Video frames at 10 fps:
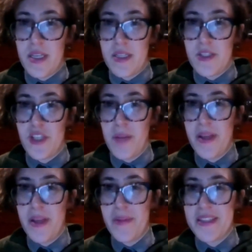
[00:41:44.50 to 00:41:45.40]
is John
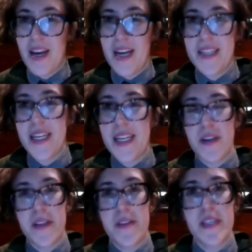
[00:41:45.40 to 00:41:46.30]
Bell the best contact
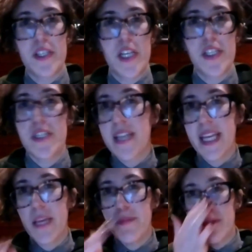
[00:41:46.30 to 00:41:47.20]
or other suggestions? I
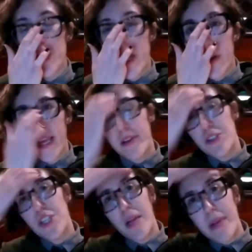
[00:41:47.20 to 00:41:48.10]
keep shouting
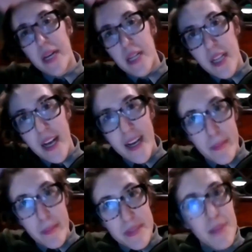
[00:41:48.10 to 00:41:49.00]
out John Bell.
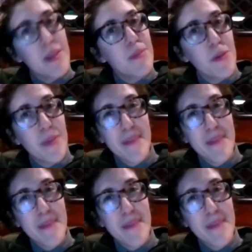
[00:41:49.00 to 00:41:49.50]
Um, some people